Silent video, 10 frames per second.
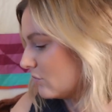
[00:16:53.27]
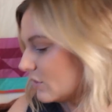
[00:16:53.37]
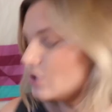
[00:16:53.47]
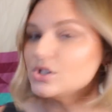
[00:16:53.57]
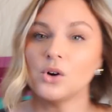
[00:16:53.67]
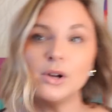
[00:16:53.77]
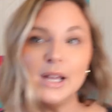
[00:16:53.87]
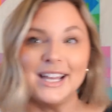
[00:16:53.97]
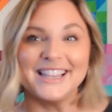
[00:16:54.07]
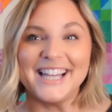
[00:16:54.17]
So
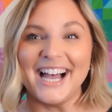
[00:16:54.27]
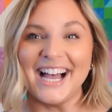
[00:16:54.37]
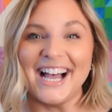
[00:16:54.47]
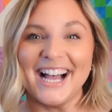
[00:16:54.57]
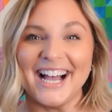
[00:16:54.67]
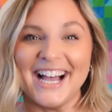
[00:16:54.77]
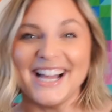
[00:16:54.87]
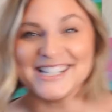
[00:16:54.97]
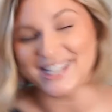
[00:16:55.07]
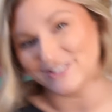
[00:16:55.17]
that
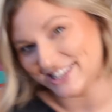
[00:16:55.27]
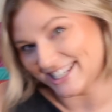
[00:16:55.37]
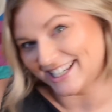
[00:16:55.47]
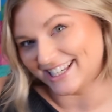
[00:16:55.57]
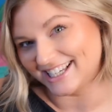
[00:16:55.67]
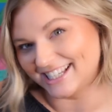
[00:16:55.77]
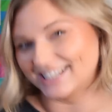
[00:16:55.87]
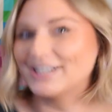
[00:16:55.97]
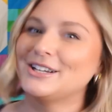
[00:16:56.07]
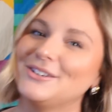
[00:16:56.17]
is
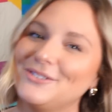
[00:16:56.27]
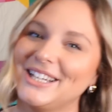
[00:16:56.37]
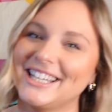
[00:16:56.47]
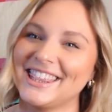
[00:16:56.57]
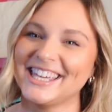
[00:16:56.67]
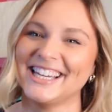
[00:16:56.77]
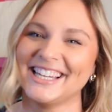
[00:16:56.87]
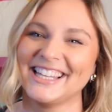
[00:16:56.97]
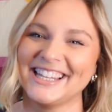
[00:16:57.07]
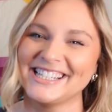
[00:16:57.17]
everything with
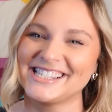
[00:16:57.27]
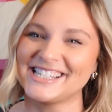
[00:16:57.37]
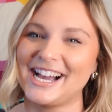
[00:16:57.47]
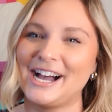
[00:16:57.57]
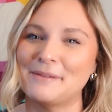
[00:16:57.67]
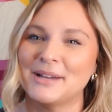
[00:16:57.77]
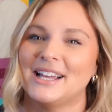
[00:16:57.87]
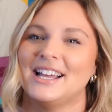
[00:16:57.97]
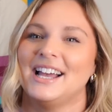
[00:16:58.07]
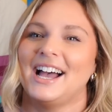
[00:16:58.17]
this top.
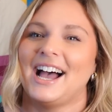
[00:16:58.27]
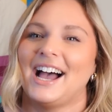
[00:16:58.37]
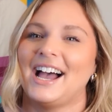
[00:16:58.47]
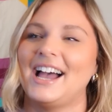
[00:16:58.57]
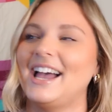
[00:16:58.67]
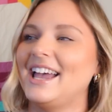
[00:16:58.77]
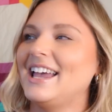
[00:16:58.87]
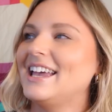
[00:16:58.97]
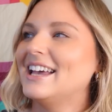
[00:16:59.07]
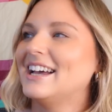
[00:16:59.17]

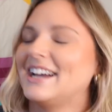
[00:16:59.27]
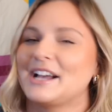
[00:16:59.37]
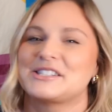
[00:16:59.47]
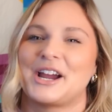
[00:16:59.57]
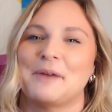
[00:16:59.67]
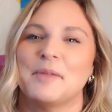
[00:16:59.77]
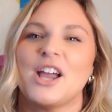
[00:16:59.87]
I'm like